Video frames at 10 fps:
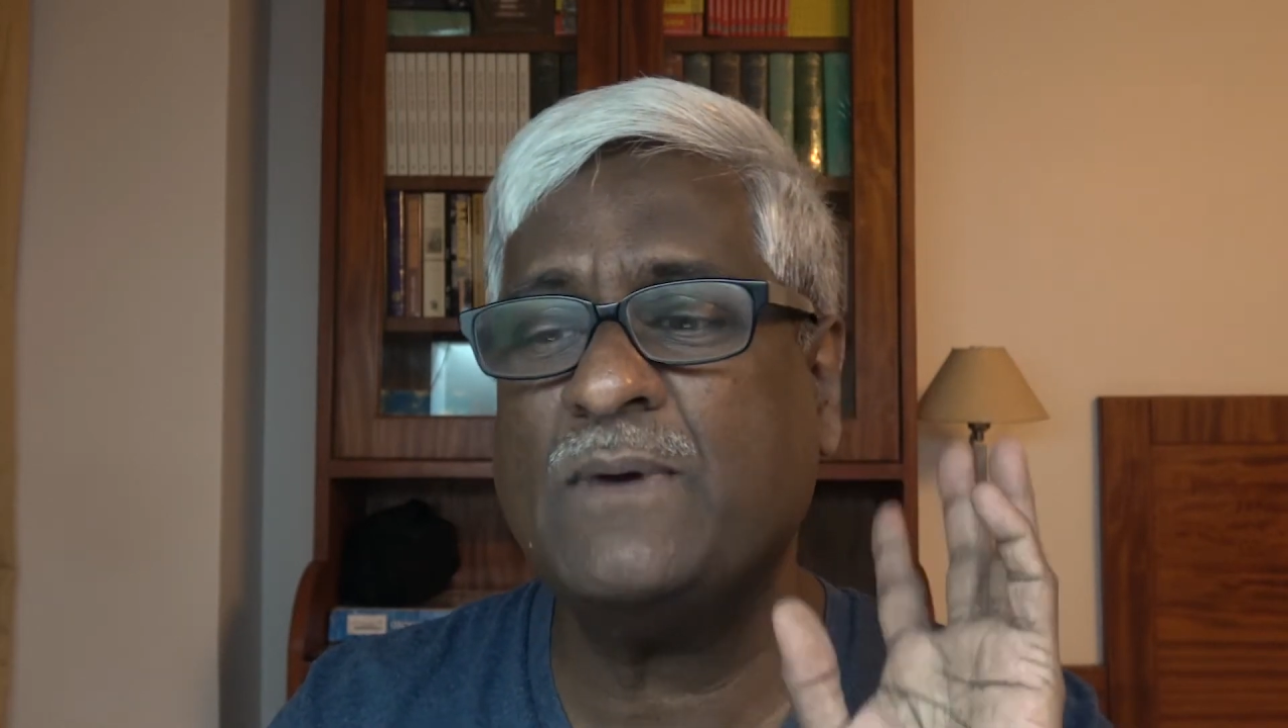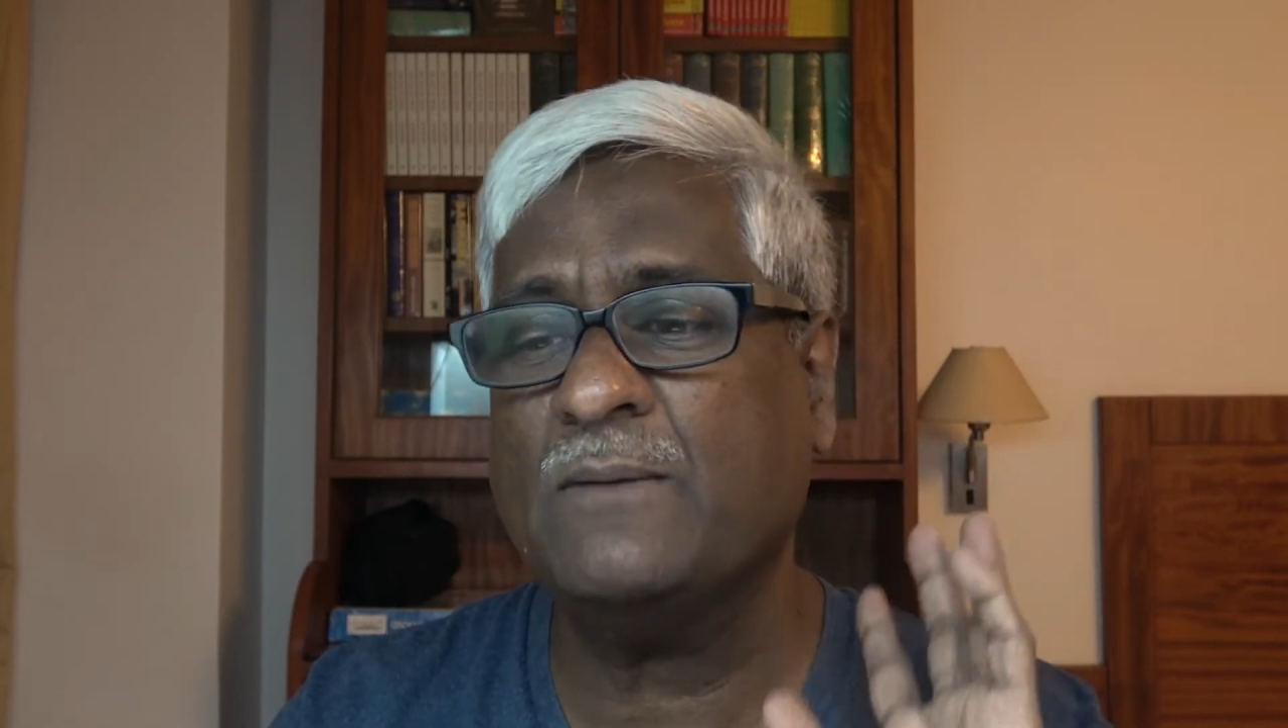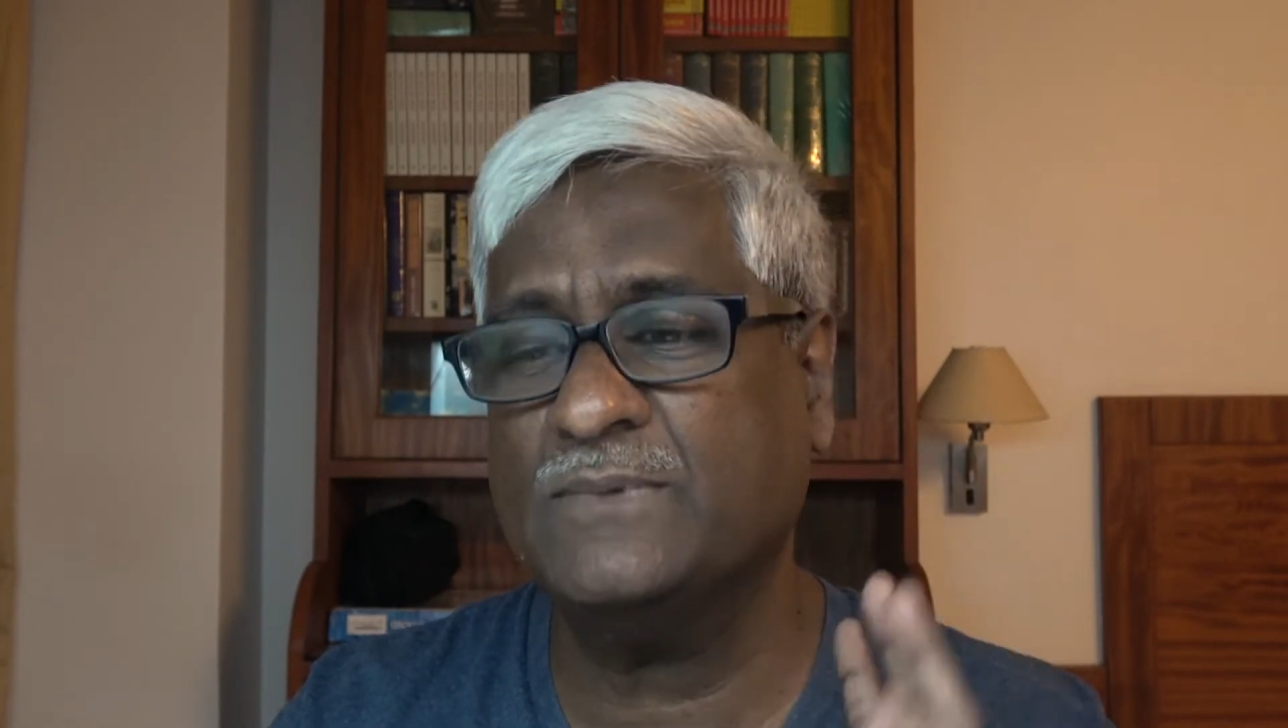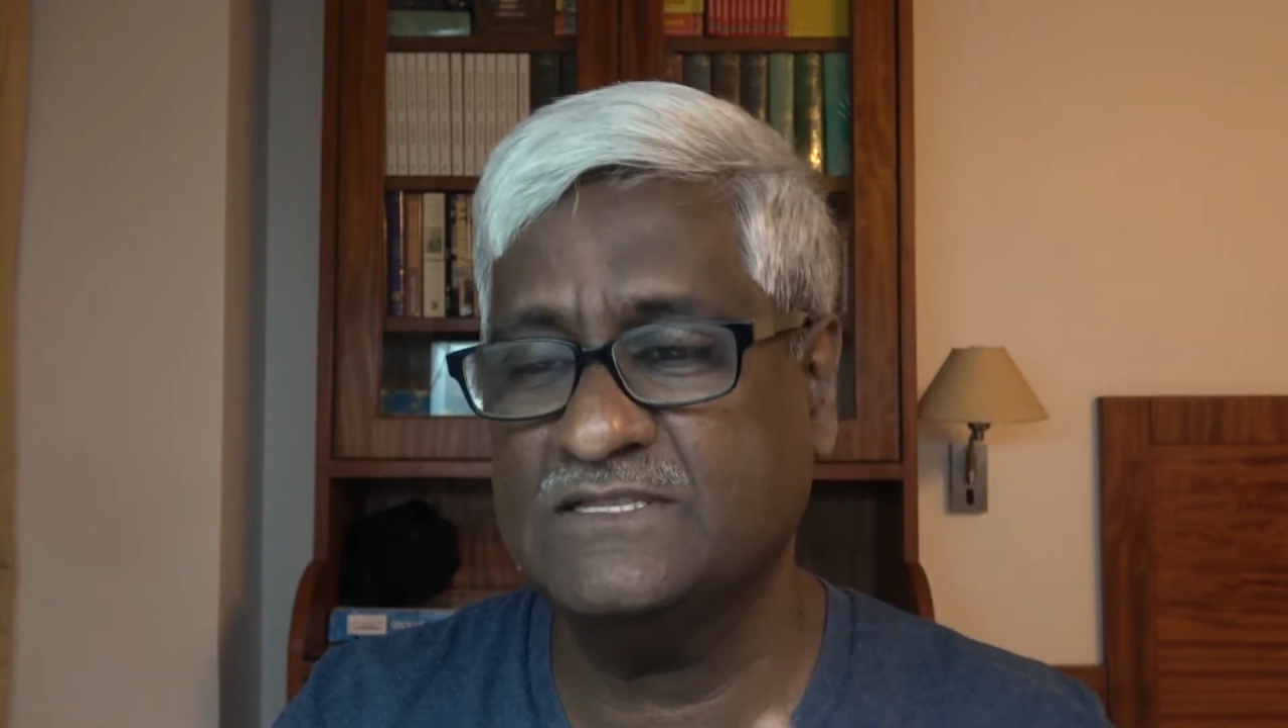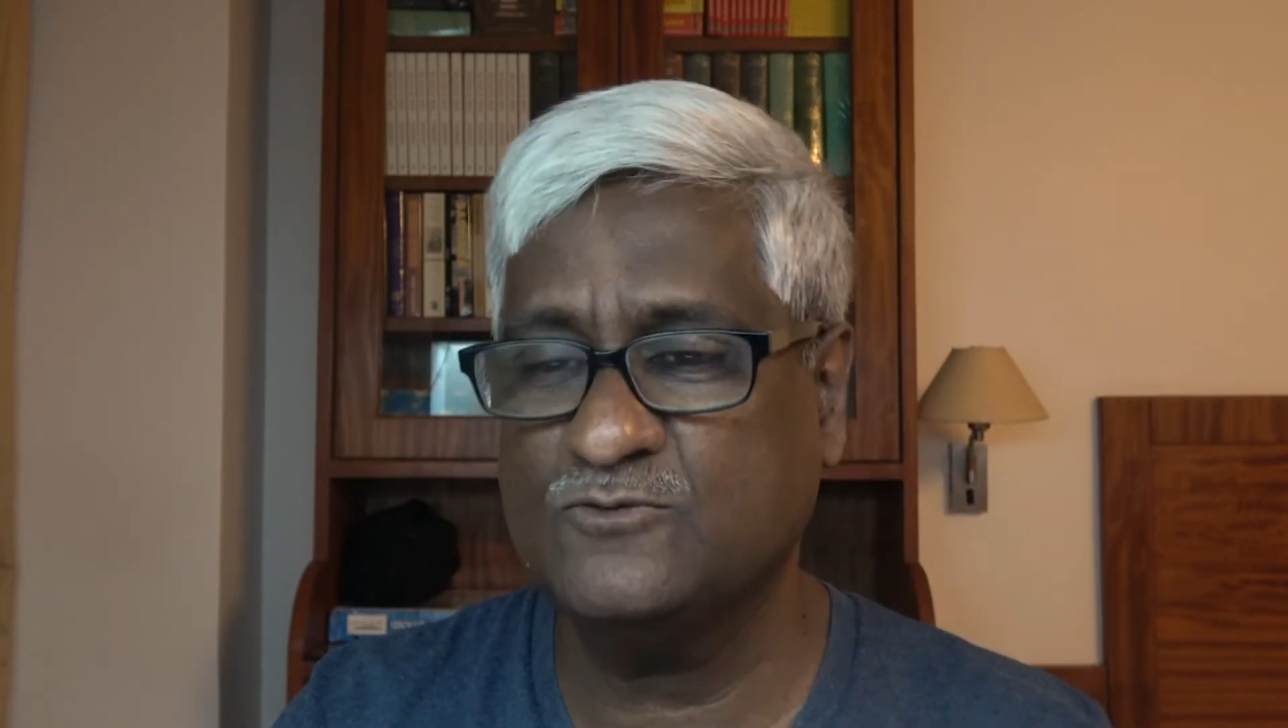
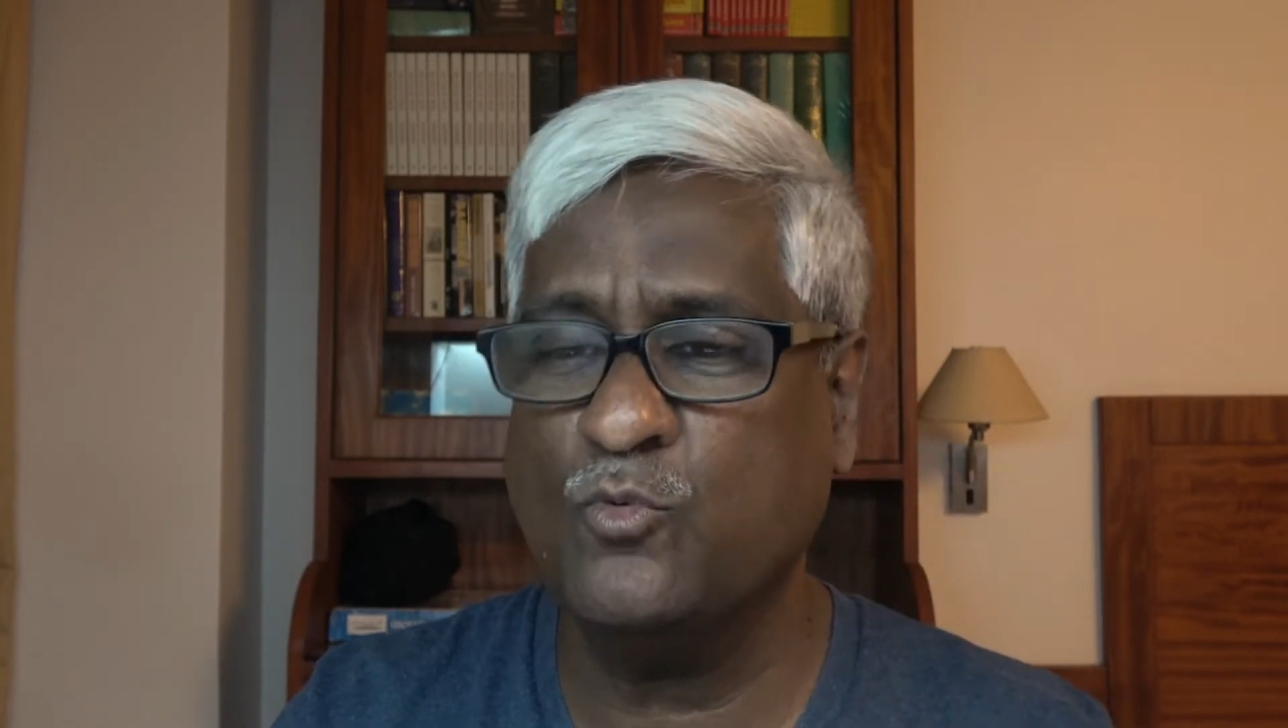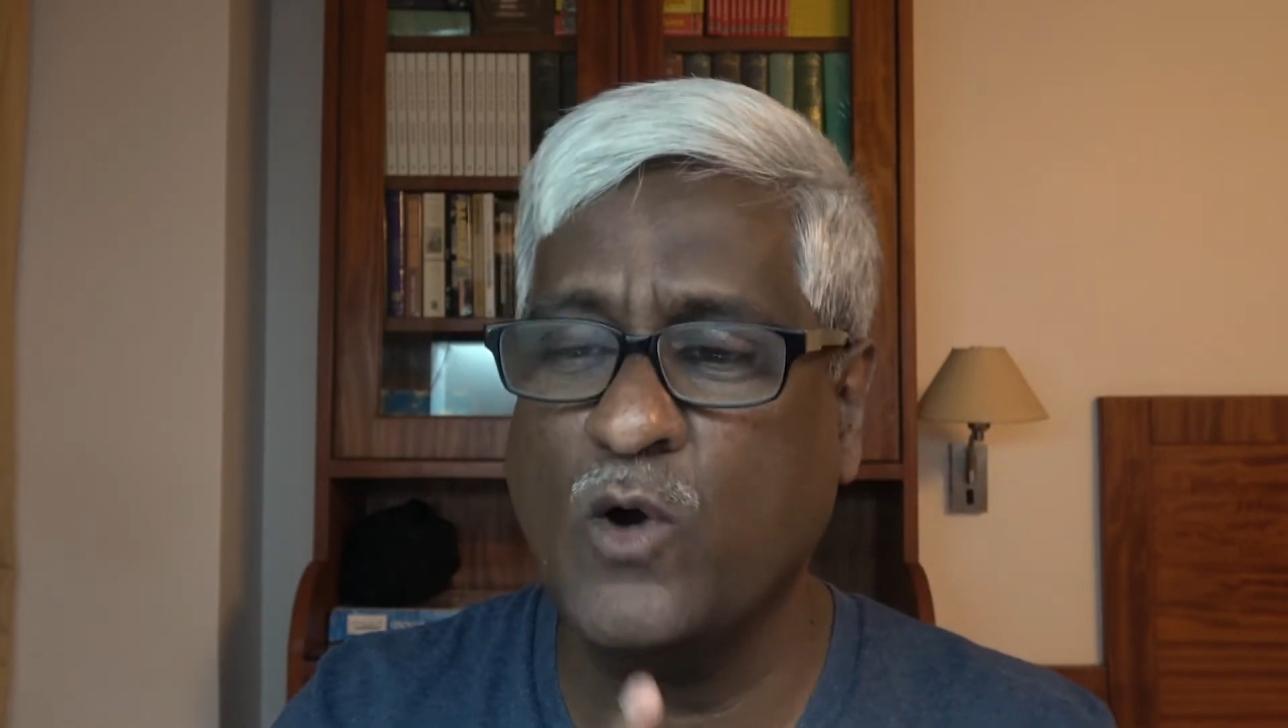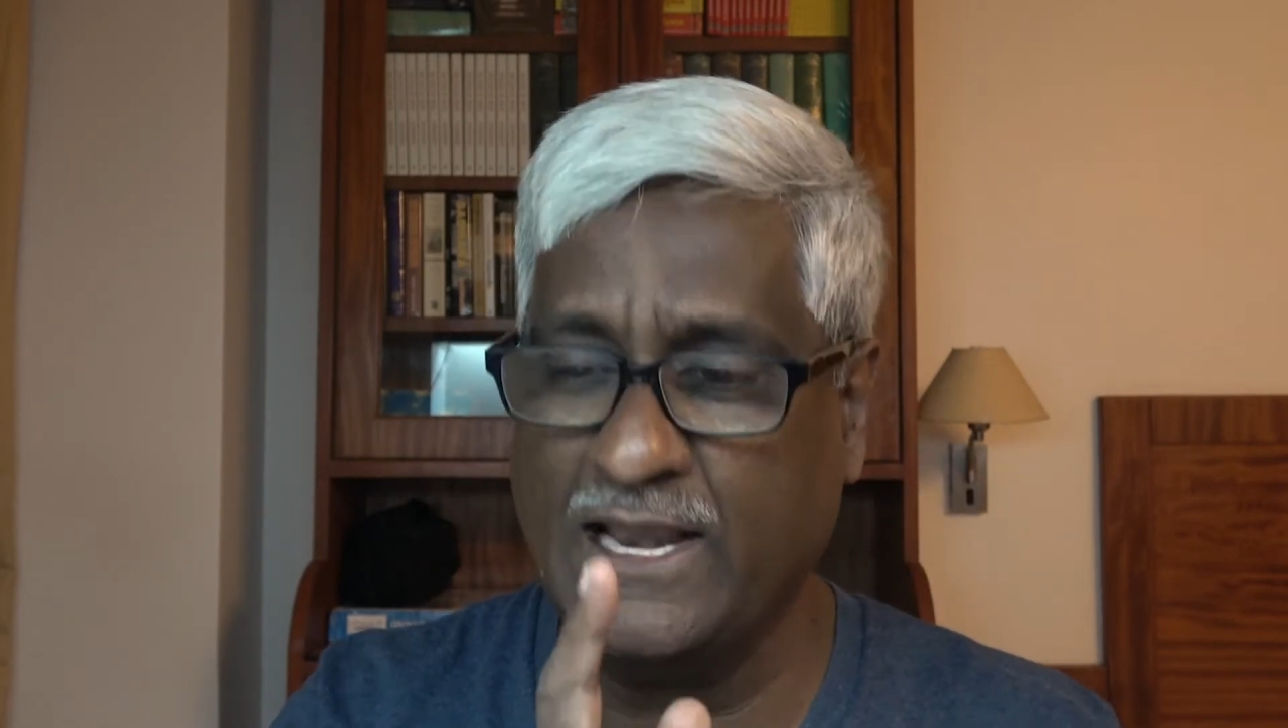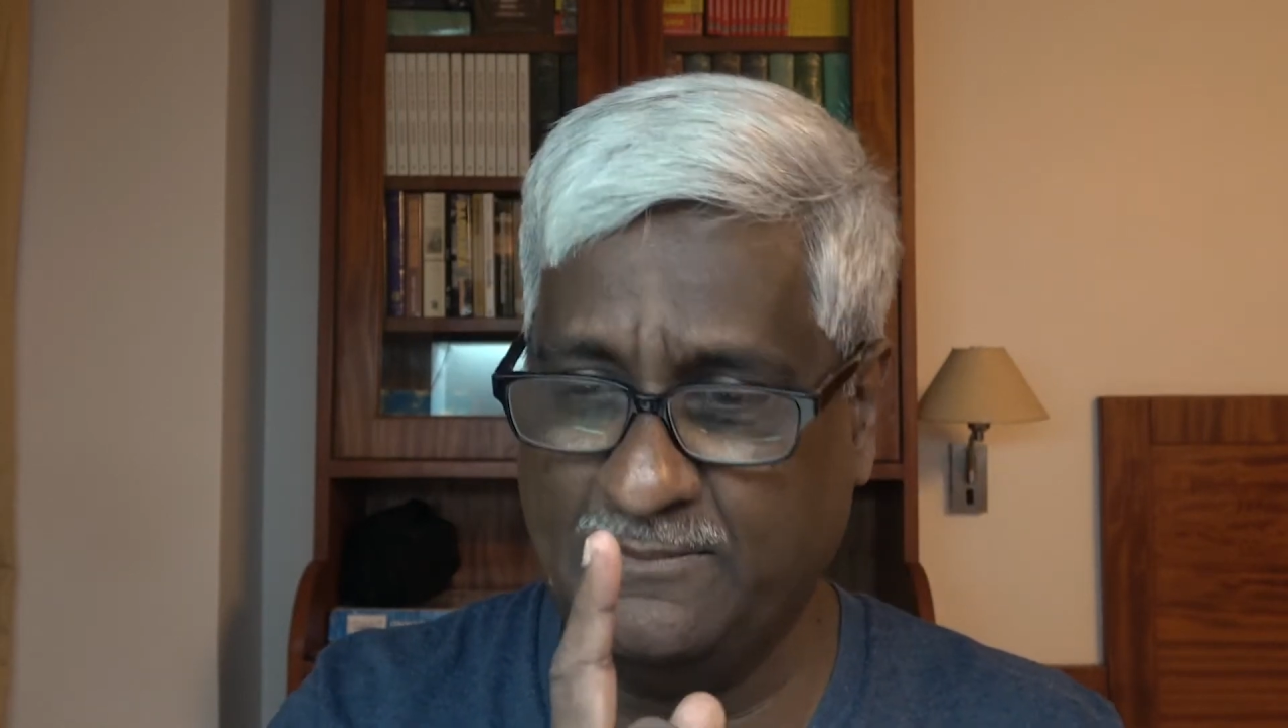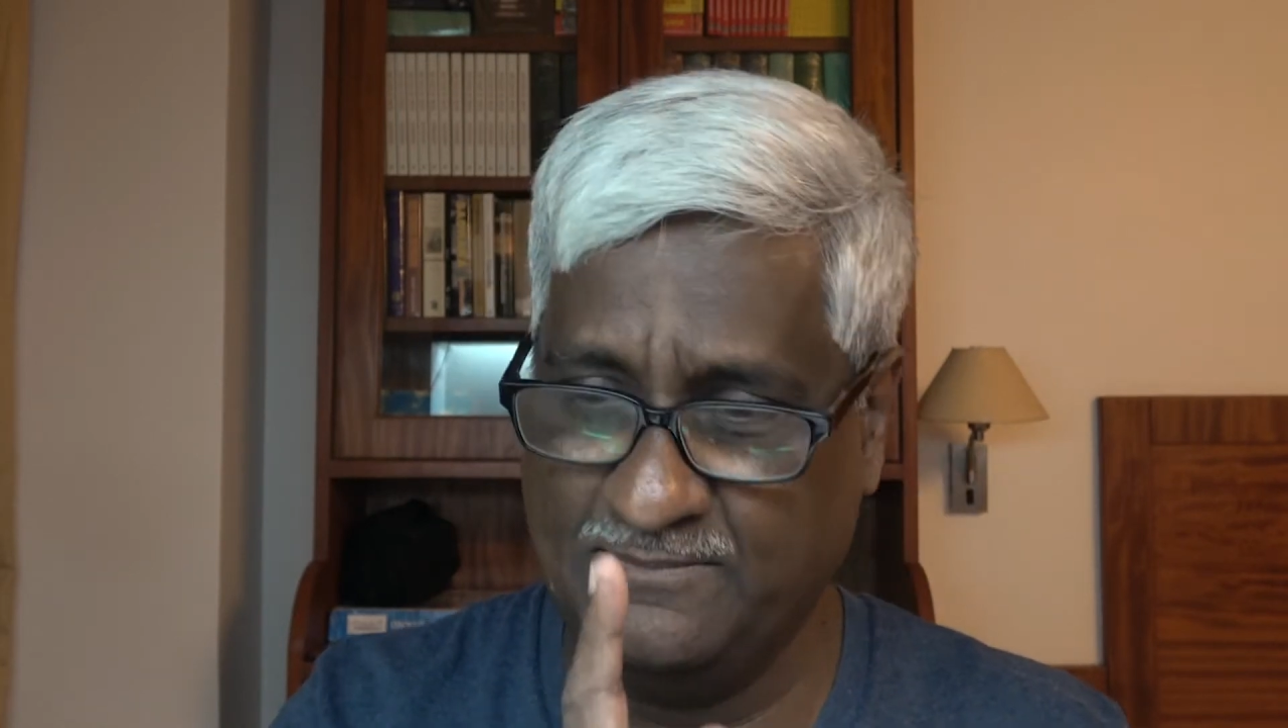happens.
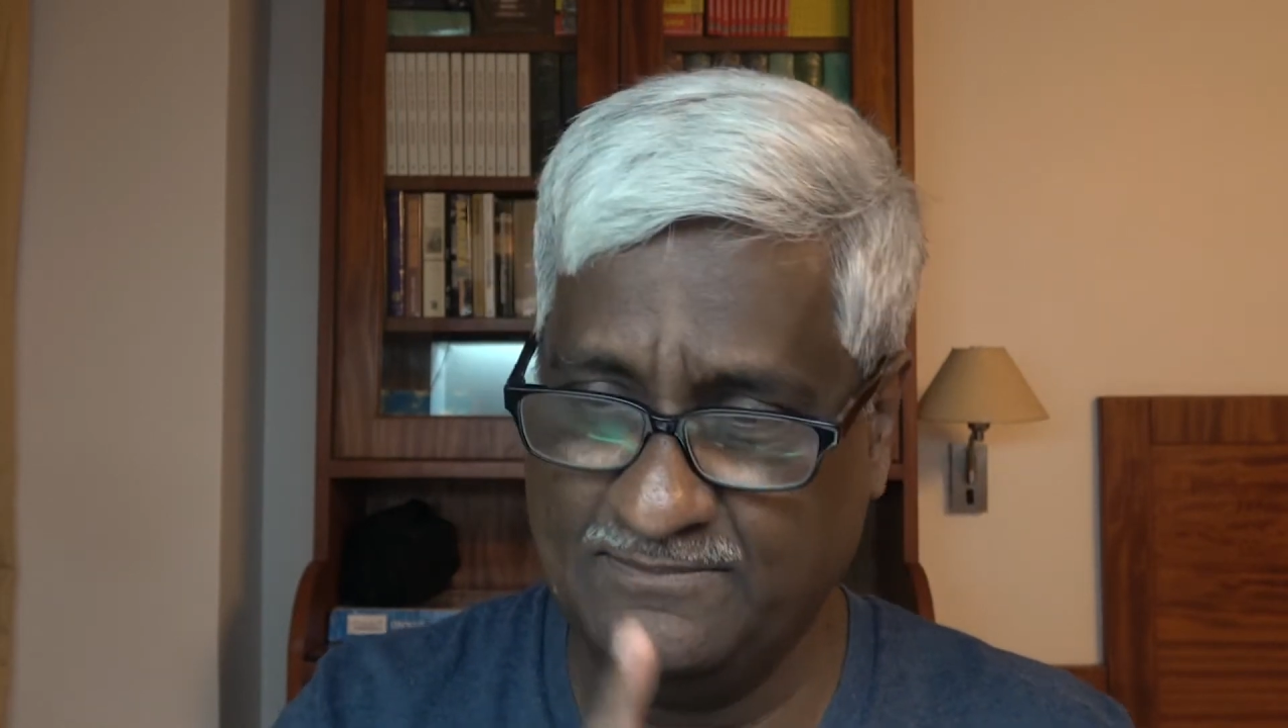One.